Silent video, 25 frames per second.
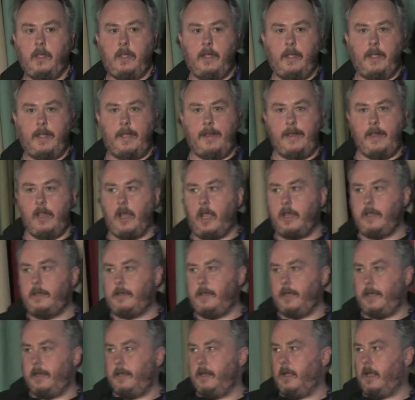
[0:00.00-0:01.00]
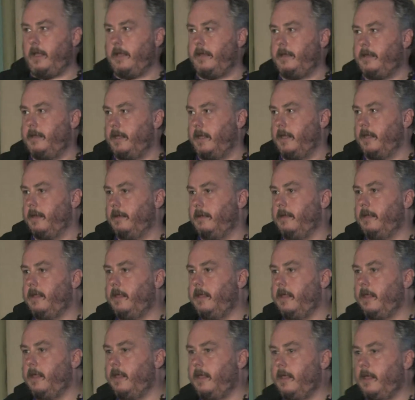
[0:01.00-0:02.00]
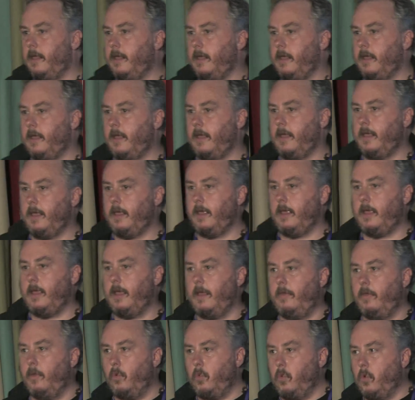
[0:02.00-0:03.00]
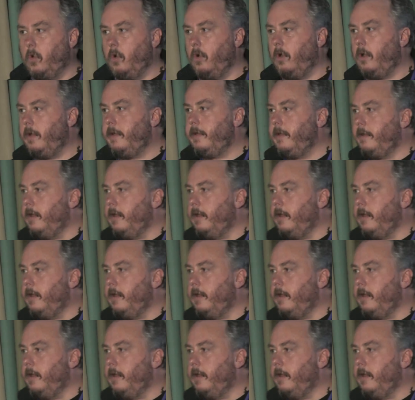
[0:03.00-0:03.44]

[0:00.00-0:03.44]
in 1919, and the world